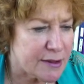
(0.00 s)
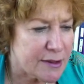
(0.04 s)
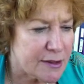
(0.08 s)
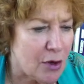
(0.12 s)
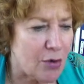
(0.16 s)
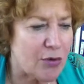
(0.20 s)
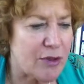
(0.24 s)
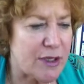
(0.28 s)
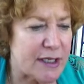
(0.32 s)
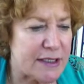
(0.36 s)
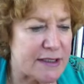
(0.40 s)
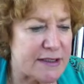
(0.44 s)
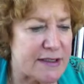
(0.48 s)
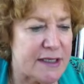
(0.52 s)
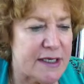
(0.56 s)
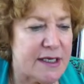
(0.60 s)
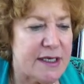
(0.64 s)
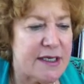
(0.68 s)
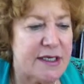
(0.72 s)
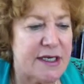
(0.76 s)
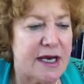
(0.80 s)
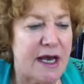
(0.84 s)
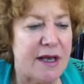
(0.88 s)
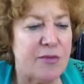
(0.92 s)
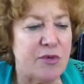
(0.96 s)
Oh yes,
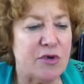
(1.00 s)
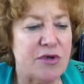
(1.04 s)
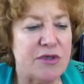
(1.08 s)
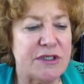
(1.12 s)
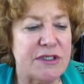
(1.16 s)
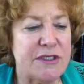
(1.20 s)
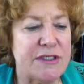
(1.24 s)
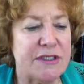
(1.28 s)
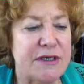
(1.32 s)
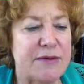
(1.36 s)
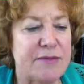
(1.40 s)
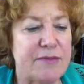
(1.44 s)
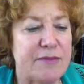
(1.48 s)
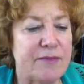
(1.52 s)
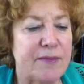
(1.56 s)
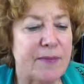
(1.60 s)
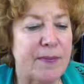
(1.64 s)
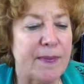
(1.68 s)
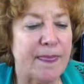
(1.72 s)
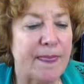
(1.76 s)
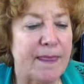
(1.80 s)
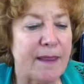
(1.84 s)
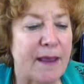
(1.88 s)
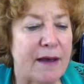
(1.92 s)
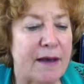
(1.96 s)
I put
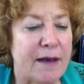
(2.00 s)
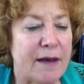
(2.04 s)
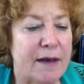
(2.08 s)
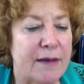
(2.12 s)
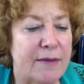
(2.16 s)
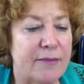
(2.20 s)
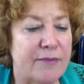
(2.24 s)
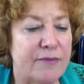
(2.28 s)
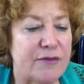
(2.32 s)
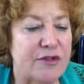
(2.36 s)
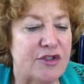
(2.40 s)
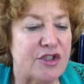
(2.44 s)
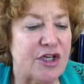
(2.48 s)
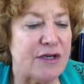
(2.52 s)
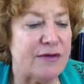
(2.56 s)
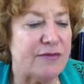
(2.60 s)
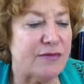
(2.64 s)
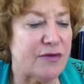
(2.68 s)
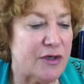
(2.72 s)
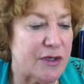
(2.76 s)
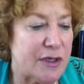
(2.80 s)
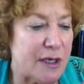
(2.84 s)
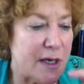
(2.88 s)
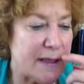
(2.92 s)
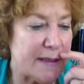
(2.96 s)
some,
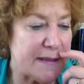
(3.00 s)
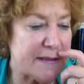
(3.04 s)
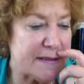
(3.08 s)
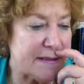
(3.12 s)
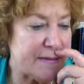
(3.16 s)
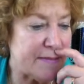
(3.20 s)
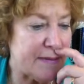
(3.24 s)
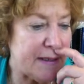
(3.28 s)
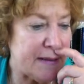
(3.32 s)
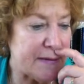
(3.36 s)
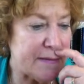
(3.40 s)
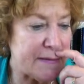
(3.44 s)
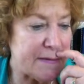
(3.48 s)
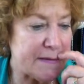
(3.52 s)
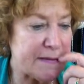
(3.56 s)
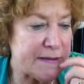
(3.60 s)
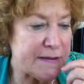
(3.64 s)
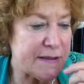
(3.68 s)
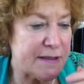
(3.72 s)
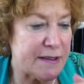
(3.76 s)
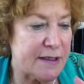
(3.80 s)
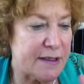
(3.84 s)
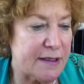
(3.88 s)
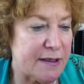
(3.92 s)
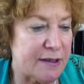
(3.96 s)
Jennifer had asked about
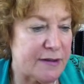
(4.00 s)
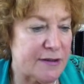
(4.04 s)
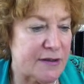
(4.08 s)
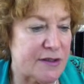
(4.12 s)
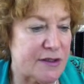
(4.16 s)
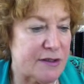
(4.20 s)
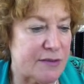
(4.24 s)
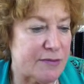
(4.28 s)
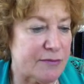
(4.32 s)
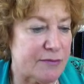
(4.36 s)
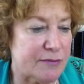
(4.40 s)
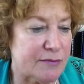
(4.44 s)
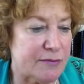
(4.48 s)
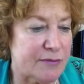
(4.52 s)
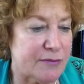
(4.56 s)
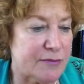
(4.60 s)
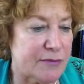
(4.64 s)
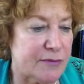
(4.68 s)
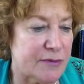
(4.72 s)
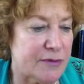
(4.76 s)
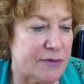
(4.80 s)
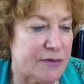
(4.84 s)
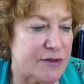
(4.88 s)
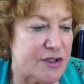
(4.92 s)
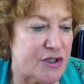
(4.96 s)
some
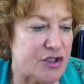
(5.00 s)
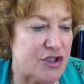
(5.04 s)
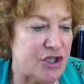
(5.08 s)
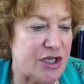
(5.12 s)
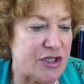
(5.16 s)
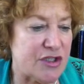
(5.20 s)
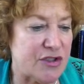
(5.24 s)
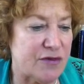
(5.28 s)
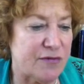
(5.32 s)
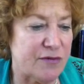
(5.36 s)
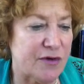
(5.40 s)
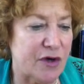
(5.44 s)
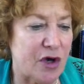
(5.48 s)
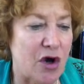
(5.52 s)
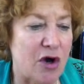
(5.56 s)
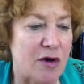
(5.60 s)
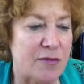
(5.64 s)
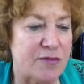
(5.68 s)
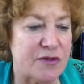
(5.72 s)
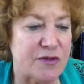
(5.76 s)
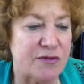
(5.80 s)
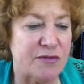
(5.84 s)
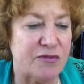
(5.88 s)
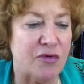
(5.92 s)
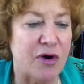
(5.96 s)
suggestion for
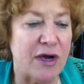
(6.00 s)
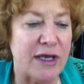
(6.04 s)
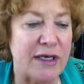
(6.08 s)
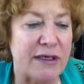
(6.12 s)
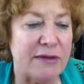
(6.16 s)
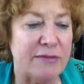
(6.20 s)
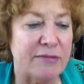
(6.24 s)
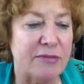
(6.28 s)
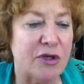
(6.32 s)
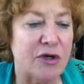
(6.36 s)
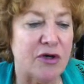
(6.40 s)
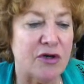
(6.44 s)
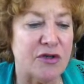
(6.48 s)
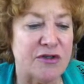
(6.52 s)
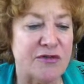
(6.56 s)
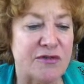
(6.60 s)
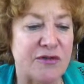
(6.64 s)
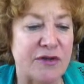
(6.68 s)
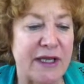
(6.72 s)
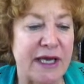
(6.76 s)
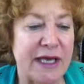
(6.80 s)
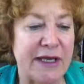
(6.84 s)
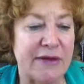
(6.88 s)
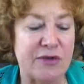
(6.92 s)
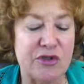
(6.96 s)
COPs of writing blogs for
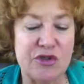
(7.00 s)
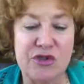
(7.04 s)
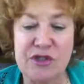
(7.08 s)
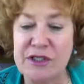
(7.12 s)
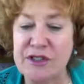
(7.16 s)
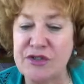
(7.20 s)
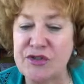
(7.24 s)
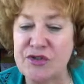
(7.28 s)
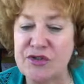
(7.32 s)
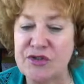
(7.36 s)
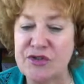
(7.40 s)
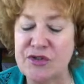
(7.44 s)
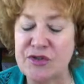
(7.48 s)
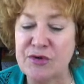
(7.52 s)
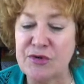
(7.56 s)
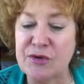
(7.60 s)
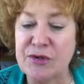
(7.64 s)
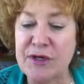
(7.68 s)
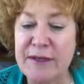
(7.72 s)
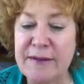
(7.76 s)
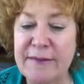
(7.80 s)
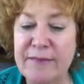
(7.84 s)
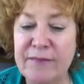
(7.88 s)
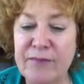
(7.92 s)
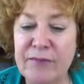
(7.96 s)
language teachers. So
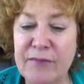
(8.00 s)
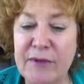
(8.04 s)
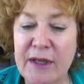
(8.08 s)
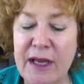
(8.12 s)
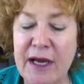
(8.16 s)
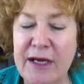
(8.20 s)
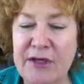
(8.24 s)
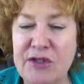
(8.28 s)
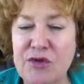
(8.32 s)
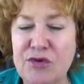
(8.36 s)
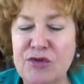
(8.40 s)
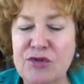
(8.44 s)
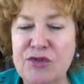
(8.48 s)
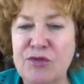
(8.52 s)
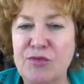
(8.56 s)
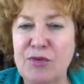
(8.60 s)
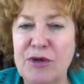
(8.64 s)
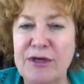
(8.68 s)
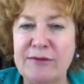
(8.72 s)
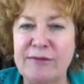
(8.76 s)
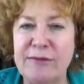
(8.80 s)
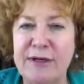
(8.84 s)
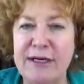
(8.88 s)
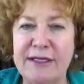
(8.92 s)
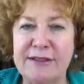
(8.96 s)
I talked to
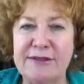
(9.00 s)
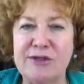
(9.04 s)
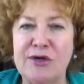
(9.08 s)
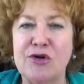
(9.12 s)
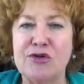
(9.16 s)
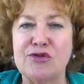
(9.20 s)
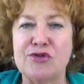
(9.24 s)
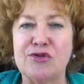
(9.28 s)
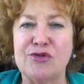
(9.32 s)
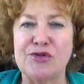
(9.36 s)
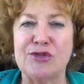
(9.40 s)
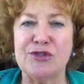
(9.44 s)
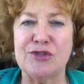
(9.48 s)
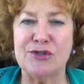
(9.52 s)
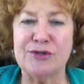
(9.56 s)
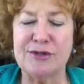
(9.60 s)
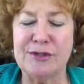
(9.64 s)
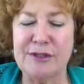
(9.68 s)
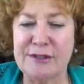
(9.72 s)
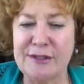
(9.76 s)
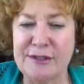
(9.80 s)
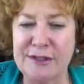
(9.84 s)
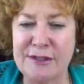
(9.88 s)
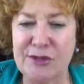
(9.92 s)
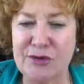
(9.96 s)
one of my doctoral
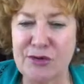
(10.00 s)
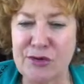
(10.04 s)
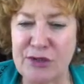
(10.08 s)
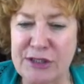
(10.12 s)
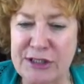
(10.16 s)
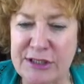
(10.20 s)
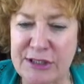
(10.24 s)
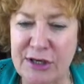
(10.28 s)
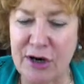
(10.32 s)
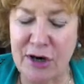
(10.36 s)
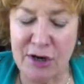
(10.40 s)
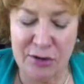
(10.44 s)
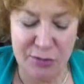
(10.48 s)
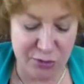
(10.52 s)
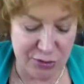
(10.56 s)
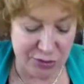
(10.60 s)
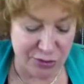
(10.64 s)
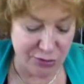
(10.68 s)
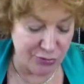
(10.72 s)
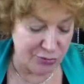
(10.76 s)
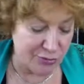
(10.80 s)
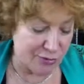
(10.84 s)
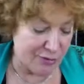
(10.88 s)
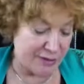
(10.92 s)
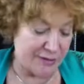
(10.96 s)
students, Chris Harwood,
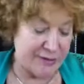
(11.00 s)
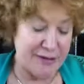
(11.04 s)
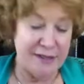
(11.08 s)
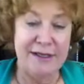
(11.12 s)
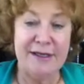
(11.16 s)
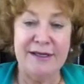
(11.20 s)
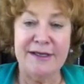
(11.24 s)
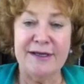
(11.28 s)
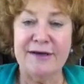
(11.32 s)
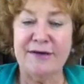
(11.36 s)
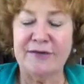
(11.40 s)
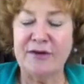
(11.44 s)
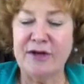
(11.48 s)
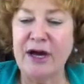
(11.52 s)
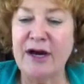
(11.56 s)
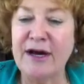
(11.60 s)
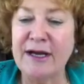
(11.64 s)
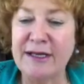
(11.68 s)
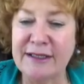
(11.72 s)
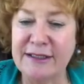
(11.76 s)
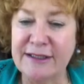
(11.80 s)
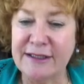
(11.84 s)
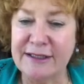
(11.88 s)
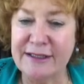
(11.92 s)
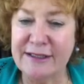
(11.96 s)
who
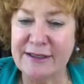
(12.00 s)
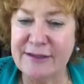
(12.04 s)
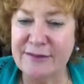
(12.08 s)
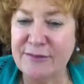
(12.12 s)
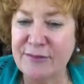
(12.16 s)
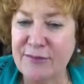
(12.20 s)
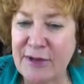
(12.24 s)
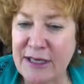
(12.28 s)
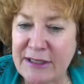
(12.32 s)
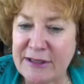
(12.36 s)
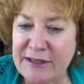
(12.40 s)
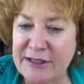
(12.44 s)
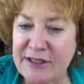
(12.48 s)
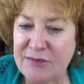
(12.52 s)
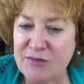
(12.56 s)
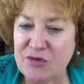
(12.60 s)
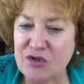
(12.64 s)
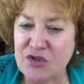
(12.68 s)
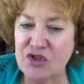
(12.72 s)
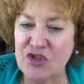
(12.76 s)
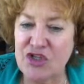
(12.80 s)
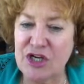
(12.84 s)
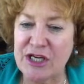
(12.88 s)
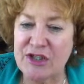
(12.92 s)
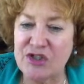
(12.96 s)
kindly made some
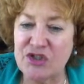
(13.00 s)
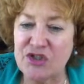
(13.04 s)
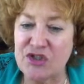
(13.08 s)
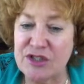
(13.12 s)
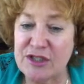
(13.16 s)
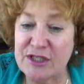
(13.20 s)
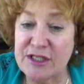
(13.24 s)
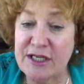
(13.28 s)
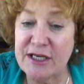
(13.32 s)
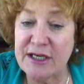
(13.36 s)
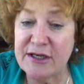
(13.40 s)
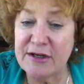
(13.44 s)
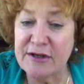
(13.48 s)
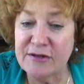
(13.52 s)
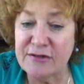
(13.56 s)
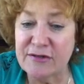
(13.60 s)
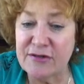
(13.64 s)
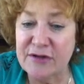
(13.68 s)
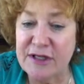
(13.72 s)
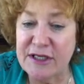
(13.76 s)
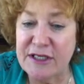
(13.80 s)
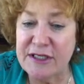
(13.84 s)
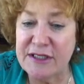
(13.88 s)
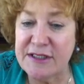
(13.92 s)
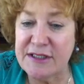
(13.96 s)
suggestions here
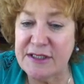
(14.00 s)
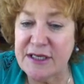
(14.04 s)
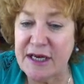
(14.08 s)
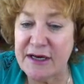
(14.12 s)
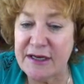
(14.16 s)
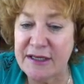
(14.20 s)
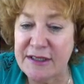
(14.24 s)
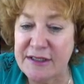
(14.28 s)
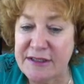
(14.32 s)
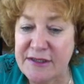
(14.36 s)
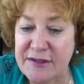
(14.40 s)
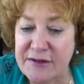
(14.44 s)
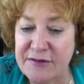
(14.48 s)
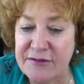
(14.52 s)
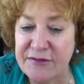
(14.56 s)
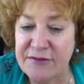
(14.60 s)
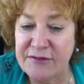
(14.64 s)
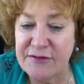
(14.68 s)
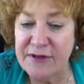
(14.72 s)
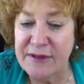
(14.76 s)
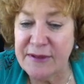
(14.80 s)
for these kinds of,